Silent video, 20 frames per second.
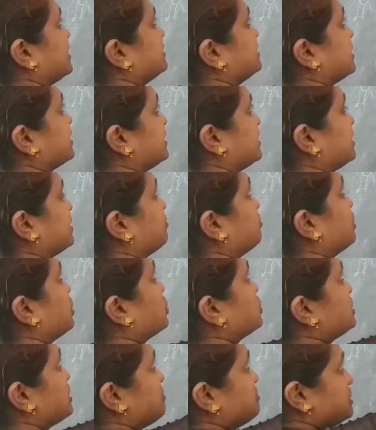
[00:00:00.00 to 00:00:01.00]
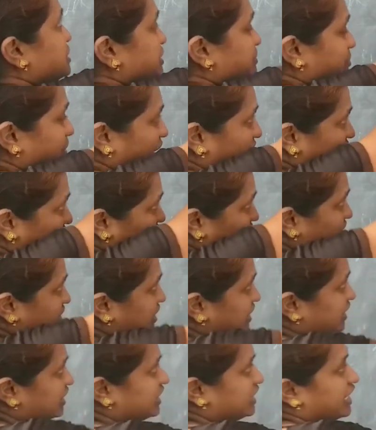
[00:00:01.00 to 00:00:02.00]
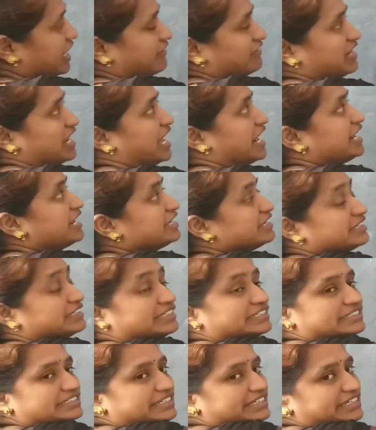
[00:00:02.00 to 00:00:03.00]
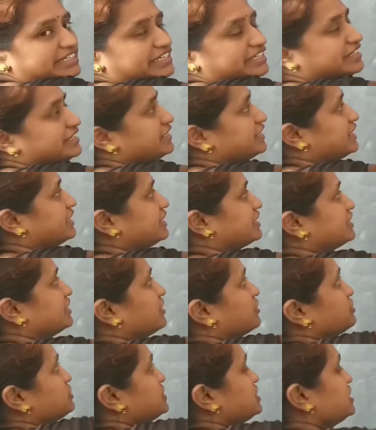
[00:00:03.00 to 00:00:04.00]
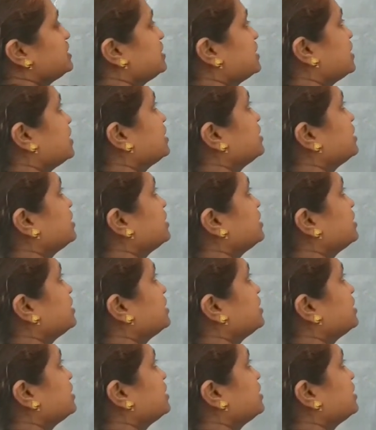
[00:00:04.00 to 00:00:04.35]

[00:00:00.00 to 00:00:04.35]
13, because I am subtracting 13, I will add 13 here. Now see here,